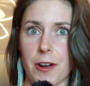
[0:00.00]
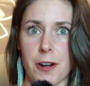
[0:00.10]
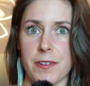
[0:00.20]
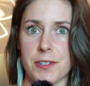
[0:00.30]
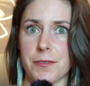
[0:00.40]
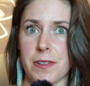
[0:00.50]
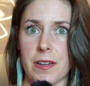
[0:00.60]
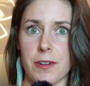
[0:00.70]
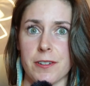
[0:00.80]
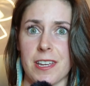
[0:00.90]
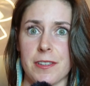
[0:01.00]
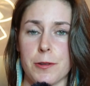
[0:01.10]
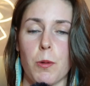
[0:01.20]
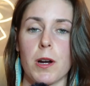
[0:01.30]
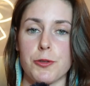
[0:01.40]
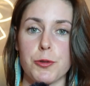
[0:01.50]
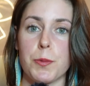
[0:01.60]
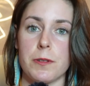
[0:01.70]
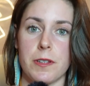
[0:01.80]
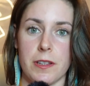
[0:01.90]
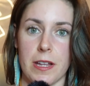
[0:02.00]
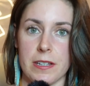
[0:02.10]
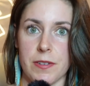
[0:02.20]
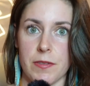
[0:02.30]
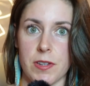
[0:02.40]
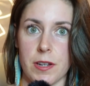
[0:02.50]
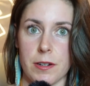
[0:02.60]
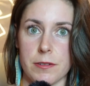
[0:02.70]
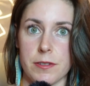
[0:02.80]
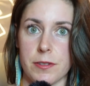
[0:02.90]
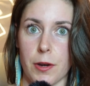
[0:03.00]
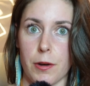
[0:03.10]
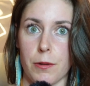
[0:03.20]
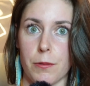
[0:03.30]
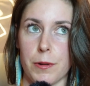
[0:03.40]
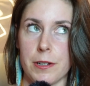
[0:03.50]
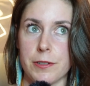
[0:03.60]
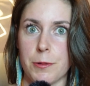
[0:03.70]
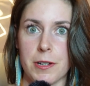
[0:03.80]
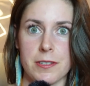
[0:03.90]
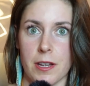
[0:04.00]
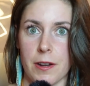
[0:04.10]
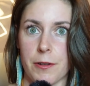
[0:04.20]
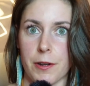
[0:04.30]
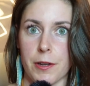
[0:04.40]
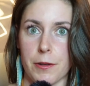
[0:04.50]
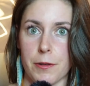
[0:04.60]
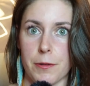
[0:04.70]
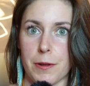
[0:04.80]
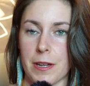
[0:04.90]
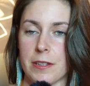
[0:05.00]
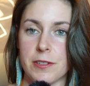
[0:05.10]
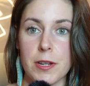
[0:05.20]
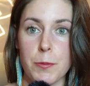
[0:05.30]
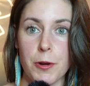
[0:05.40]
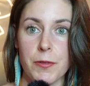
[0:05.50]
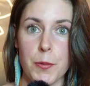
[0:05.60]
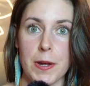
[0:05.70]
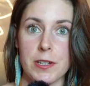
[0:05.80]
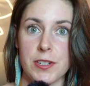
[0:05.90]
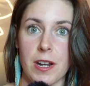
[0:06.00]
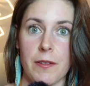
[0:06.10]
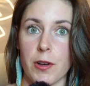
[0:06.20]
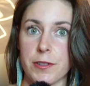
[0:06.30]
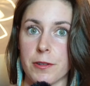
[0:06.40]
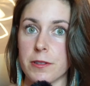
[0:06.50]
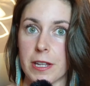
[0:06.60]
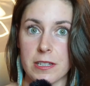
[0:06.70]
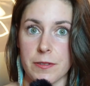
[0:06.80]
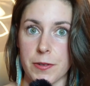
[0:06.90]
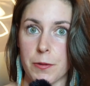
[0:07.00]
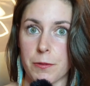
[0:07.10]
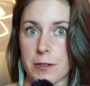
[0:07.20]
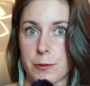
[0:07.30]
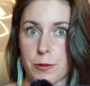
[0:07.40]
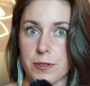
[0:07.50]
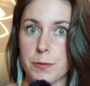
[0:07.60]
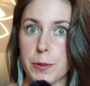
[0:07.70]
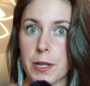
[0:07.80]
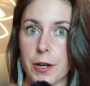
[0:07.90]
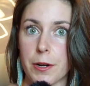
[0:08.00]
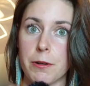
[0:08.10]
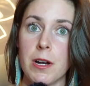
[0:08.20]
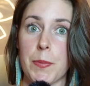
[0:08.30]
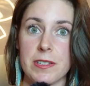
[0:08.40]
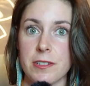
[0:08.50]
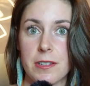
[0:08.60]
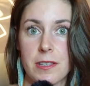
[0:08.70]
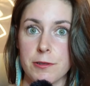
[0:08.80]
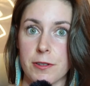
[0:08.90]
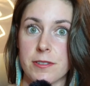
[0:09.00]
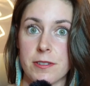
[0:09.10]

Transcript: of artificial flavors has quadrupled in the last fifty years. So here's a quick study for you in case you need more information. I've also linked a few resources below. Basically, there's a